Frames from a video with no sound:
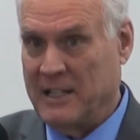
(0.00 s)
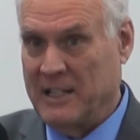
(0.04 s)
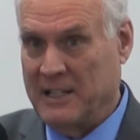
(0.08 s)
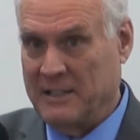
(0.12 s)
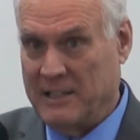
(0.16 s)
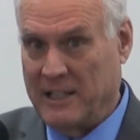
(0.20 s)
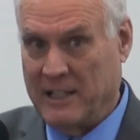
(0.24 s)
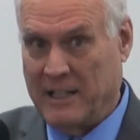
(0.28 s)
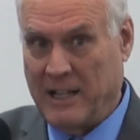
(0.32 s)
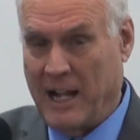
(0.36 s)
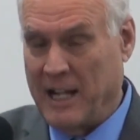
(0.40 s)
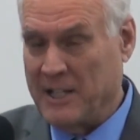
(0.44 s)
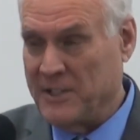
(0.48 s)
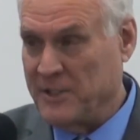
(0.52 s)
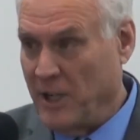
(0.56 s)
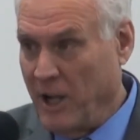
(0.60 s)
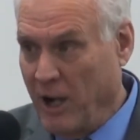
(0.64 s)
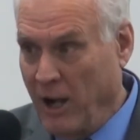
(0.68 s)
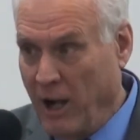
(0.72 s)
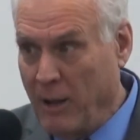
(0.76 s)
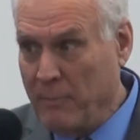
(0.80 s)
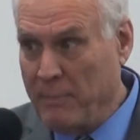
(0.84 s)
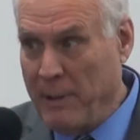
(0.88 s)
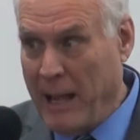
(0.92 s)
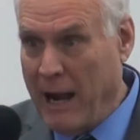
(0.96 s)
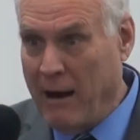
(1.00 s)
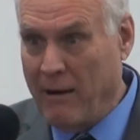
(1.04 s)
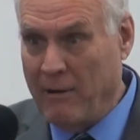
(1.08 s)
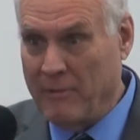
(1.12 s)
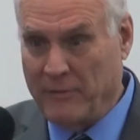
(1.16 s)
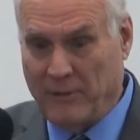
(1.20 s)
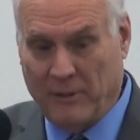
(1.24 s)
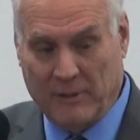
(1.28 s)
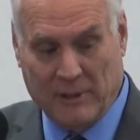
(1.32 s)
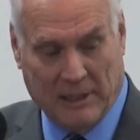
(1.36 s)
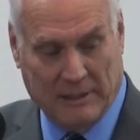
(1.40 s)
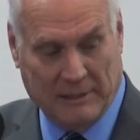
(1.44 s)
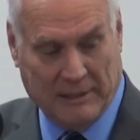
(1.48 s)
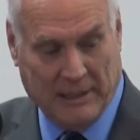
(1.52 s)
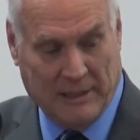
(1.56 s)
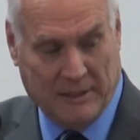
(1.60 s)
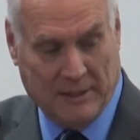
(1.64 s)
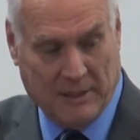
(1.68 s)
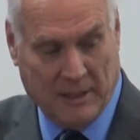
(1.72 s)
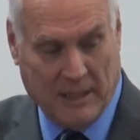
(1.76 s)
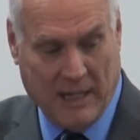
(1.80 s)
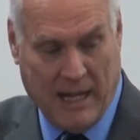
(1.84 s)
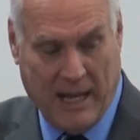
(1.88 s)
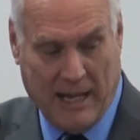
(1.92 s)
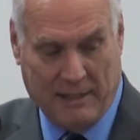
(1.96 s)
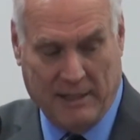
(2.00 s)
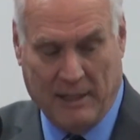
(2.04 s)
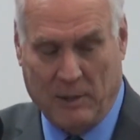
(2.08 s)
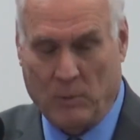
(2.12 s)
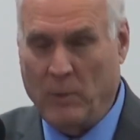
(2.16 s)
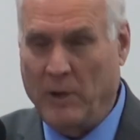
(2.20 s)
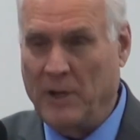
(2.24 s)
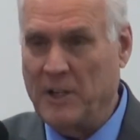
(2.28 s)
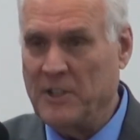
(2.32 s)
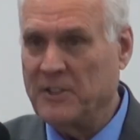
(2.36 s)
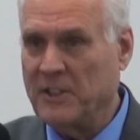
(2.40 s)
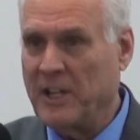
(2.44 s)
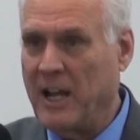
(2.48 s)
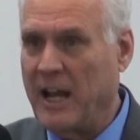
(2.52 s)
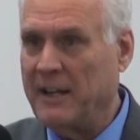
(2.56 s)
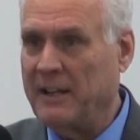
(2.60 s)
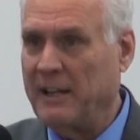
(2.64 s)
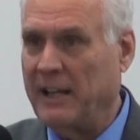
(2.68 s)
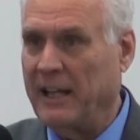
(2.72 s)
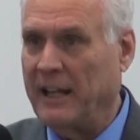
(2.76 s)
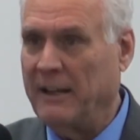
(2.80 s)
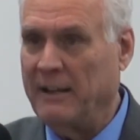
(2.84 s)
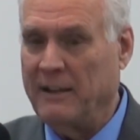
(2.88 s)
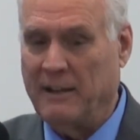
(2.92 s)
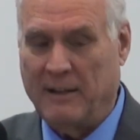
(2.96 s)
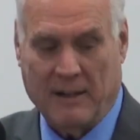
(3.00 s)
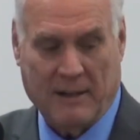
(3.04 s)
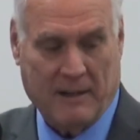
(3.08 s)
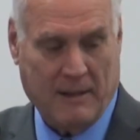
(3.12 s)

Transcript: that God's all powerful and then the Godhead. What is Godhead?